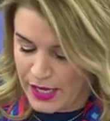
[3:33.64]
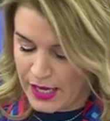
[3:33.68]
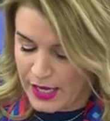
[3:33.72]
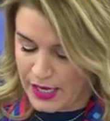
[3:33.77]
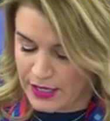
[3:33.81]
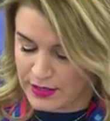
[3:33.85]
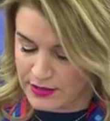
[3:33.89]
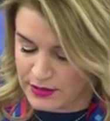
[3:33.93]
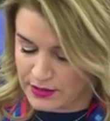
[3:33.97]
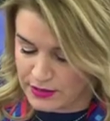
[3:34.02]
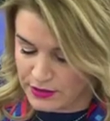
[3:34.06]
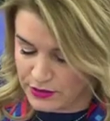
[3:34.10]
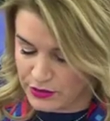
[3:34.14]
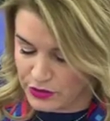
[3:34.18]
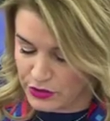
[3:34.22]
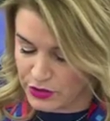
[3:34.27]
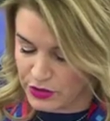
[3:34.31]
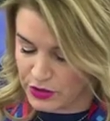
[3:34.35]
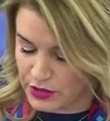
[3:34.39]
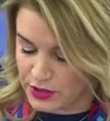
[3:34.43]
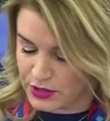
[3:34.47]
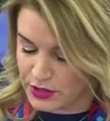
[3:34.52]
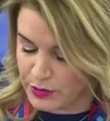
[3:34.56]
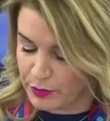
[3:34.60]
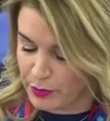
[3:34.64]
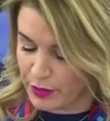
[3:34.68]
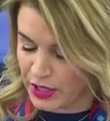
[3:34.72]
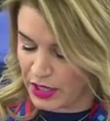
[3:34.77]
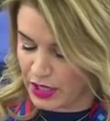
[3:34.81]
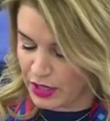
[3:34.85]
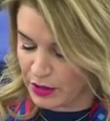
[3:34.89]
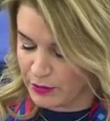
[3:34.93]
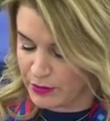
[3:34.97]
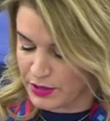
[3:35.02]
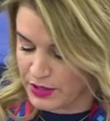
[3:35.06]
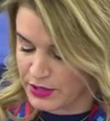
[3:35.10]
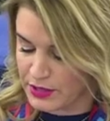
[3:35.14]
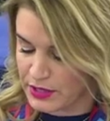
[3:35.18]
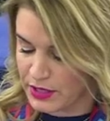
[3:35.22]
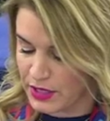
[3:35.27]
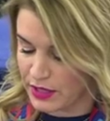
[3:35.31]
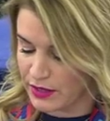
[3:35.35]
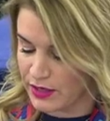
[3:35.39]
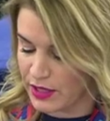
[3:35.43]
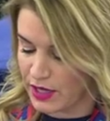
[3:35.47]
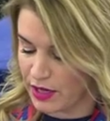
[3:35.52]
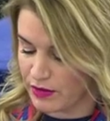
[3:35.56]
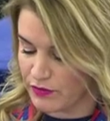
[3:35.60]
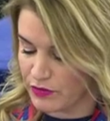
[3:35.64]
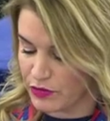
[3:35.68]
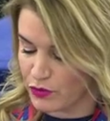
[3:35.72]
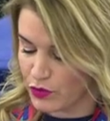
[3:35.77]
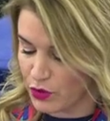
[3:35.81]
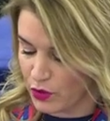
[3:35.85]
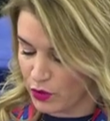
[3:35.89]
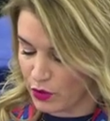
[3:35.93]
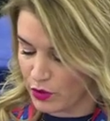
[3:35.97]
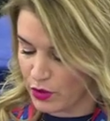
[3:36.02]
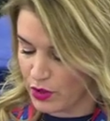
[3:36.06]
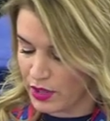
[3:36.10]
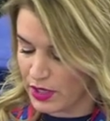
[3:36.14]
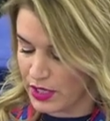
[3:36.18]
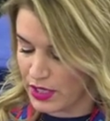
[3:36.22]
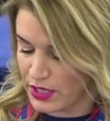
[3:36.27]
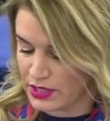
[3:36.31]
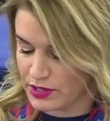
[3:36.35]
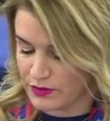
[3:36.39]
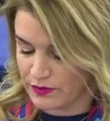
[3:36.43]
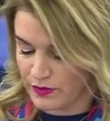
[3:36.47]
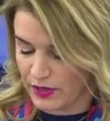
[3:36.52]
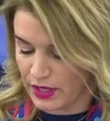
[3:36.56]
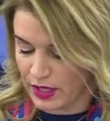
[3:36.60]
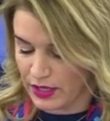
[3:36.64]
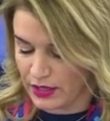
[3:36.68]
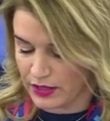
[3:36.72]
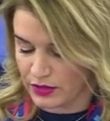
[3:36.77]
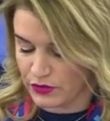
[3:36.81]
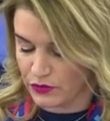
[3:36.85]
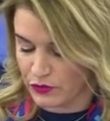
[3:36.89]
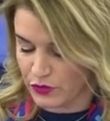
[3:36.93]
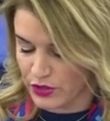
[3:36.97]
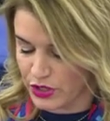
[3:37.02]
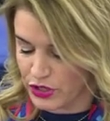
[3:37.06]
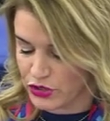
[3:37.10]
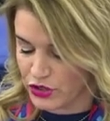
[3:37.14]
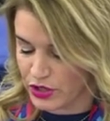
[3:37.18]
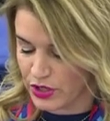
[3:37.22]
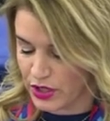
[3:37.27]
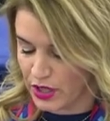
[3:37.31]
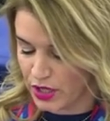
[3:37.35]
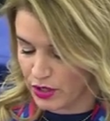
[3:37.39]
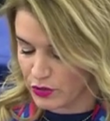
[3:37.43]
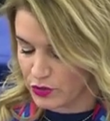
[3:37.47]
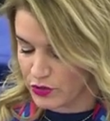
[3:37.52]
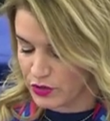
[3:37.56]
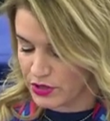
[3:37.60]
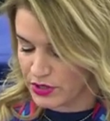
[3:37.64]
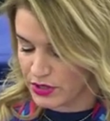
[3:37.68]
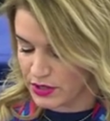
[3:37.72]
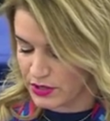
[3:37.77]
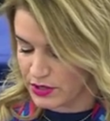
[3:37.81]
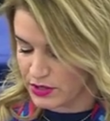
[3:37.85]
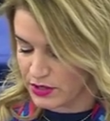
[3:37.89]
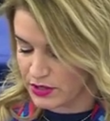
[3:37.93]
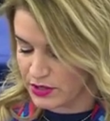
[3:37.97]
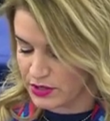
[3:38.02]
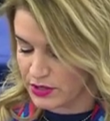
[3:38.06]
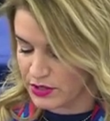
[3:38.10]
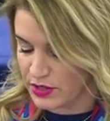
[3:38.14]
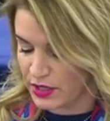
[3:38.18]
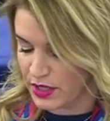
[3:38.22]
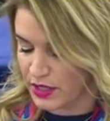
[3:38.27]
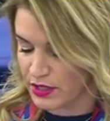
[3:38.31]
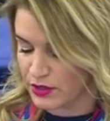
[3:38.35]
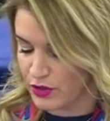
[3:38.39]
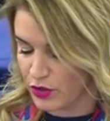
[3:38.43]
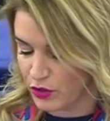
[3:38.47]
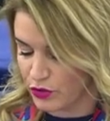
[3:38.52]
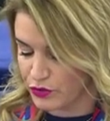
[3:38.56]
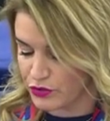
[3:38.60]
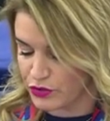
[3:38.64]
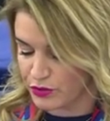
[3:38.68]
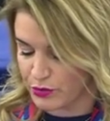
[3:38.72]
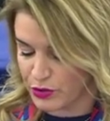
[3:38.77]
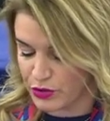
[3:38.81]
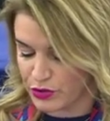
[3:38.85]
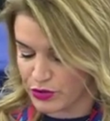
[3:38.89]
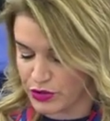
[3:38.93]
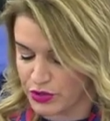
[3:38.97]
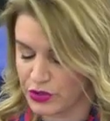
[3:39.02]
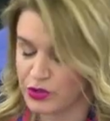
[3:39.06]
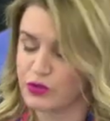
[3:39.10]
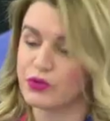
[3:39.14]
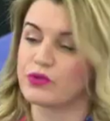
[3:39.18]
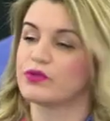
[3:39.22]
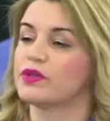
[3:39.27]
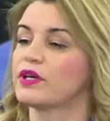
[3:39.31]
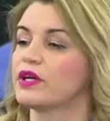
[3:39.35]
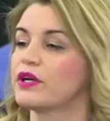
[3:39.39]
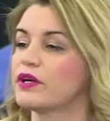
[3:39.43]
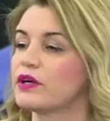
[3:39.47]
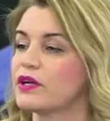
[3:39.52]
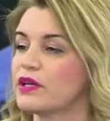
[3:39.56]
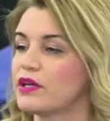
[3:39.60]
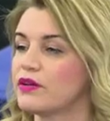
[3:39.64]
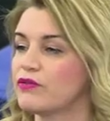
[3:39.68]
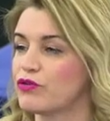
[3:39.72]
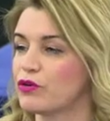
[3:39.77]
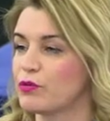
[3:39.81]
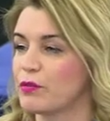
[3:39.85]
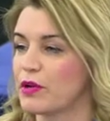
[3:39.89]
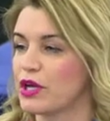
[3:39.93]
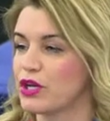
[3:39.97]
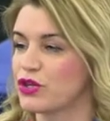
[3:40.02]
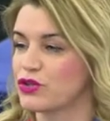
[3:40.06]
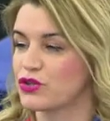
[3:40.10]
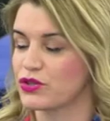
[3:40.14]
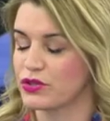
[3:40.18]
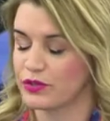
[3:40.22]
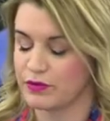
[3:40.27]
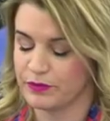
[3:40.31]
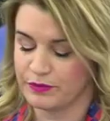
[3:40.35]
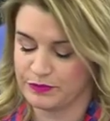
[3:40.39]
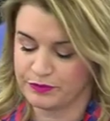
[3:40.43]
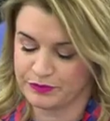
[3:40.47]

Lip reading: And certainly the Parliament can have a role as well in reaching out to citizens and contributing to their information.